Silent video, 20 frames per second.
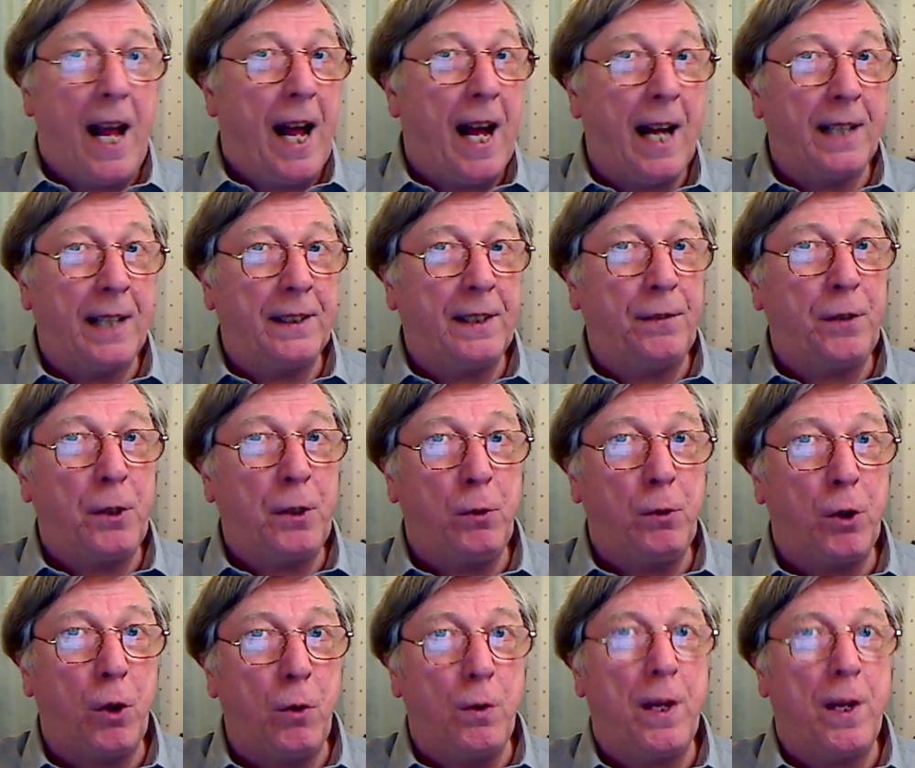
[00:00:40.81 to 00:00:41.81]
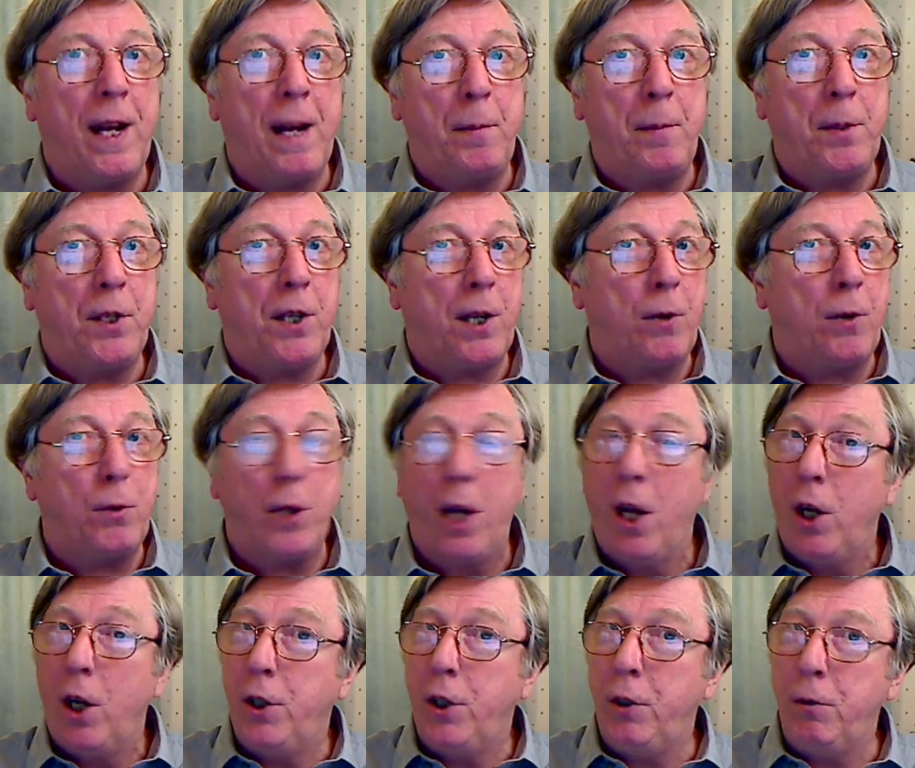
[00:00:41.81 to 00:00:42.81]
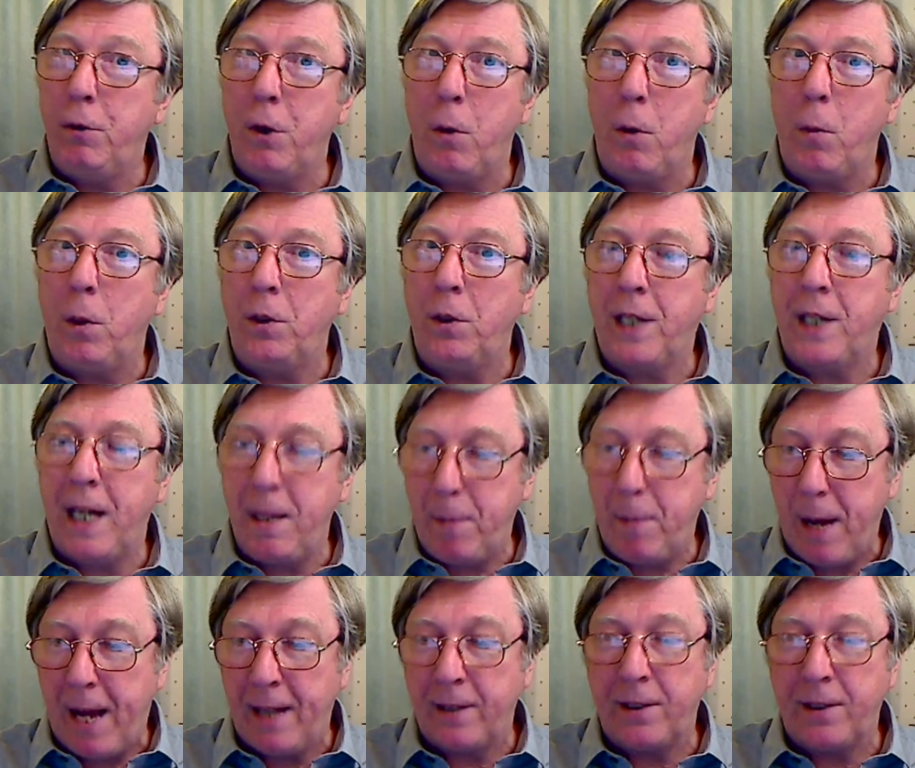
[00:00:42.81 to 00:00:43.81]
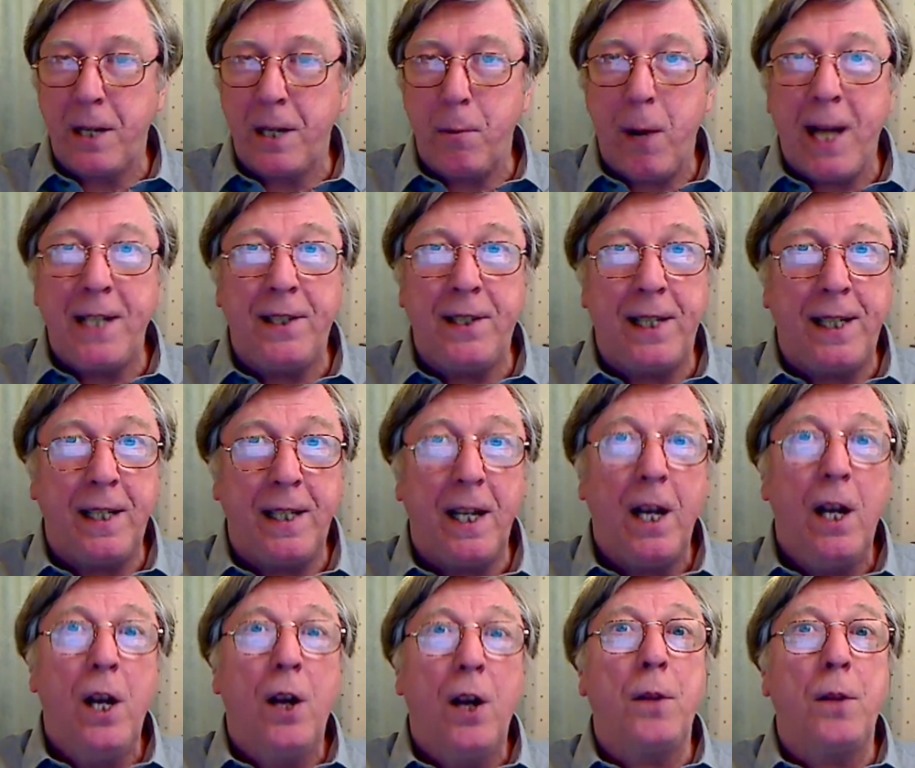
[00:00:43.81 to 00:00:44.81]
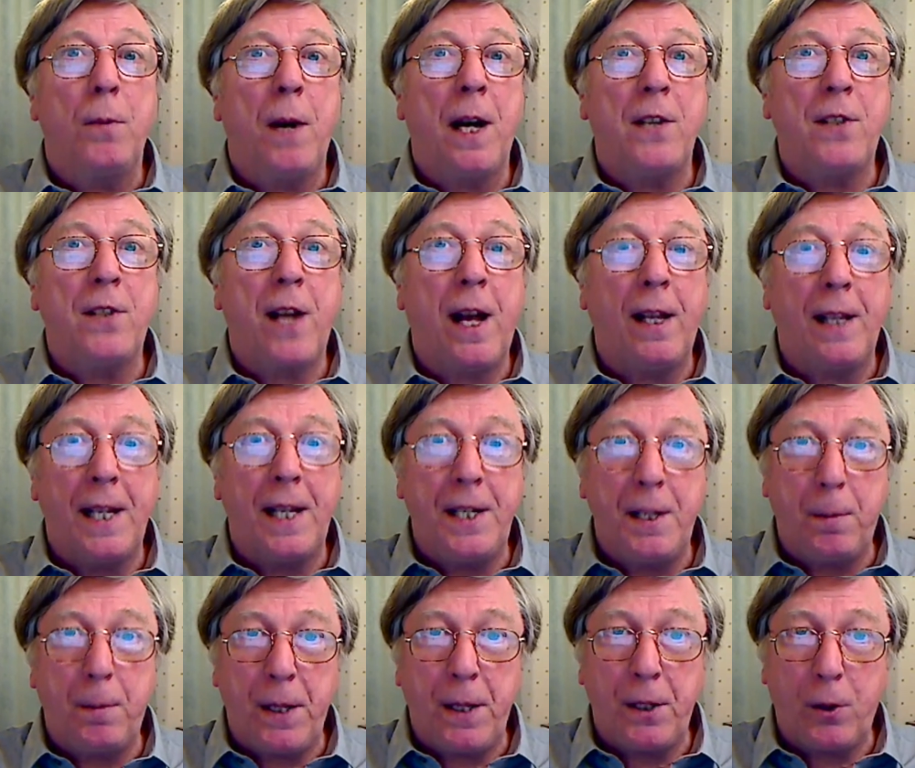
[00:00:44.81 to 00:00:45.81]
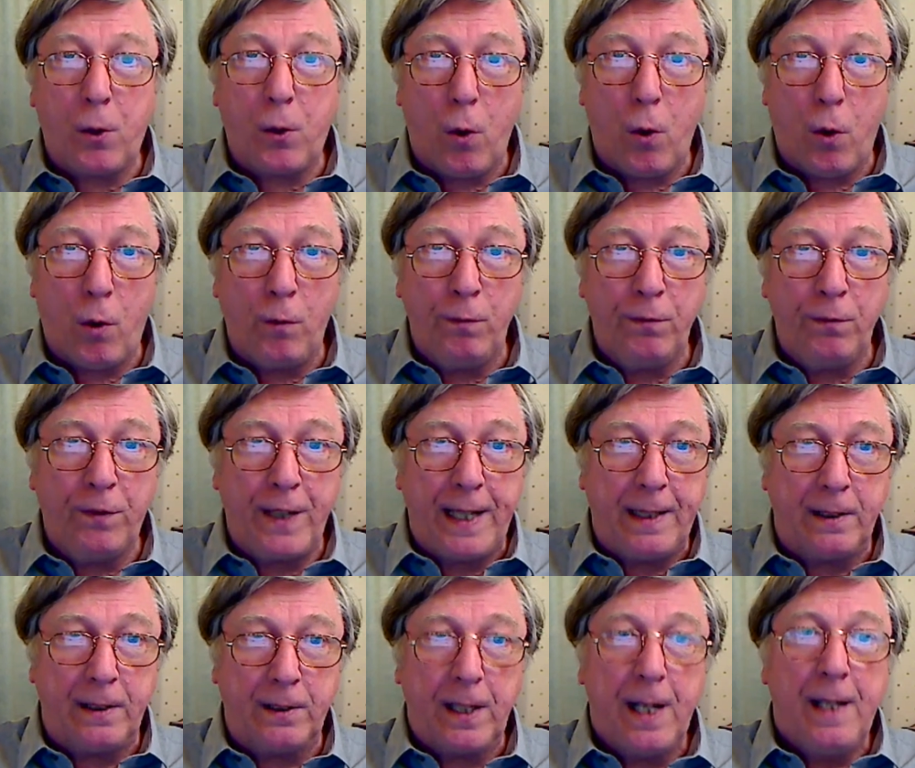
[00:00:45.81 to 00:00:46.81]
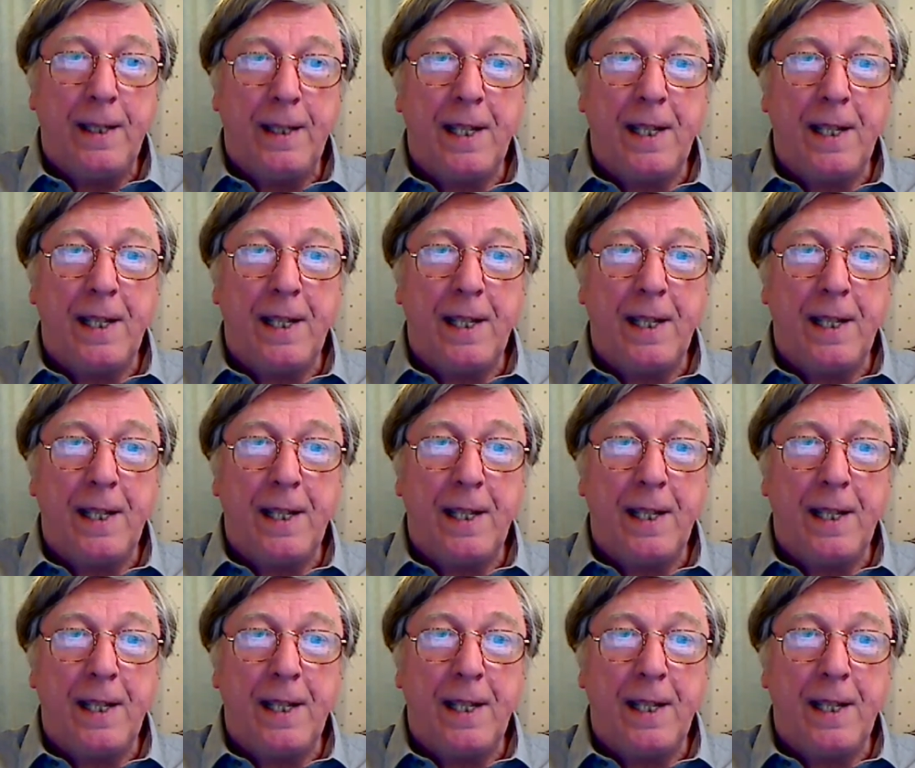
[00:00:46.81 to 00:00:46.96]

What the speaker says: And if you know that episode, you don't want to keep Anthony waiting, otherwise I'll end up in the cornfield.